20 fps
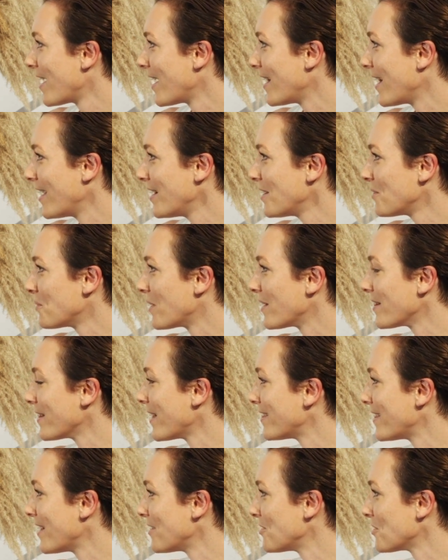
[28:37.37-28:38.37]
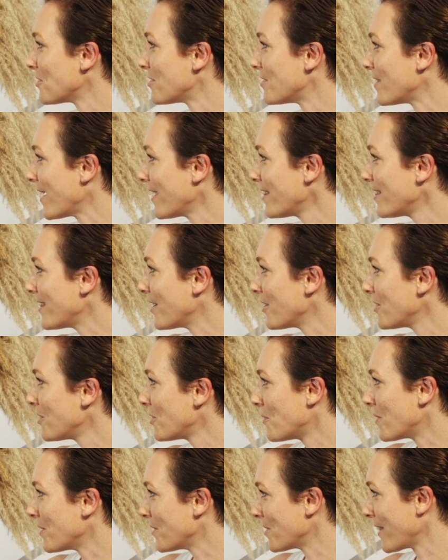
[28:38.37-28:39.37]
And I didn't want to let that just stand there. You
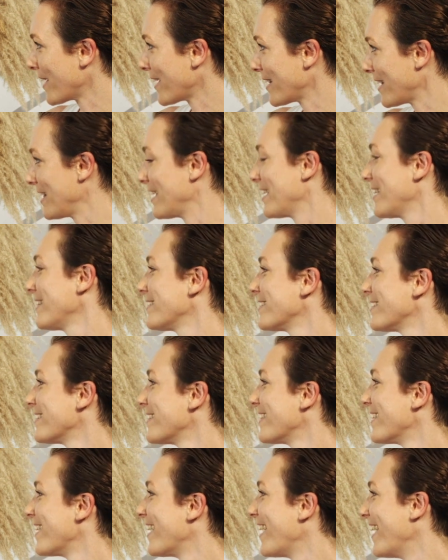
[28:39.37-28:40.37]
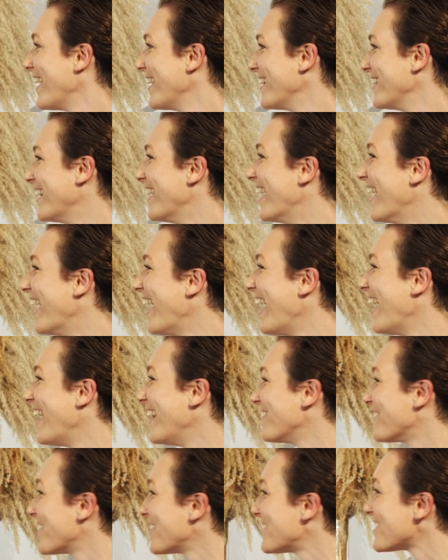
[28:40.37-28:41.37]
don't want to look like an idiot. And
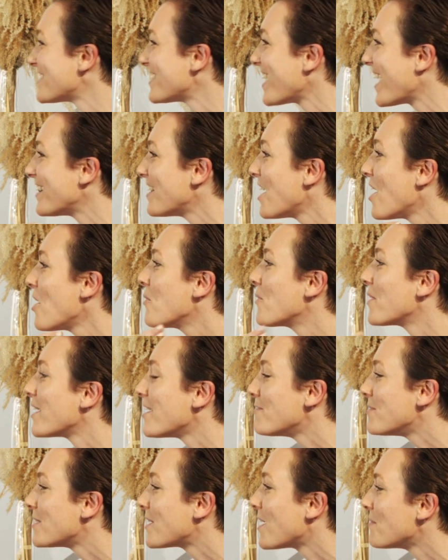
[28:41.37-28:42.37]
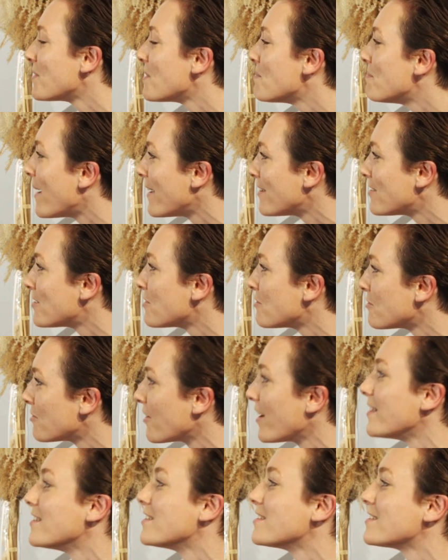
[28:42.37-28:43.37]
we have become the best of
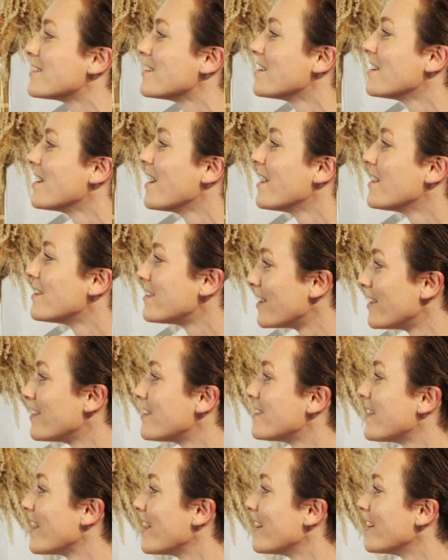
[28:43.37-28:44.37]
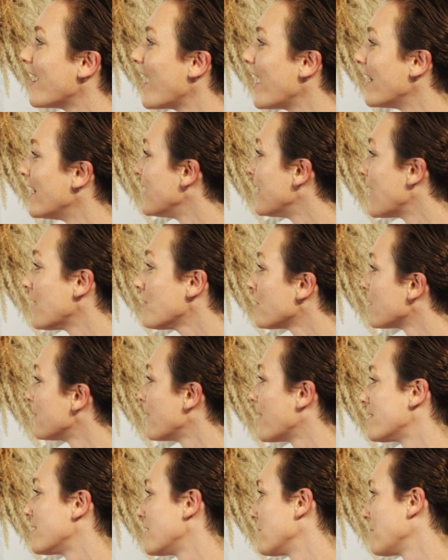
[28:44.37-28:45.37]
friends since then. And he never
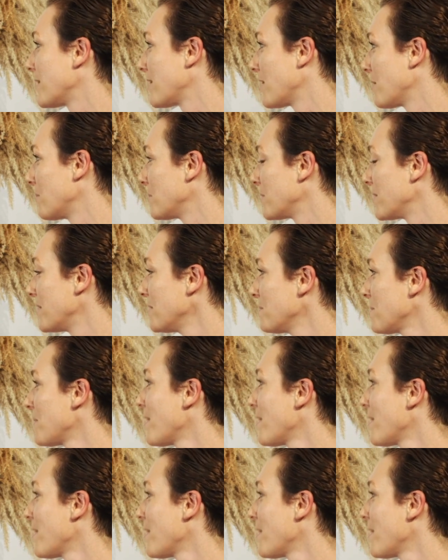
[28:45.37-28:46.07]
invested in my company.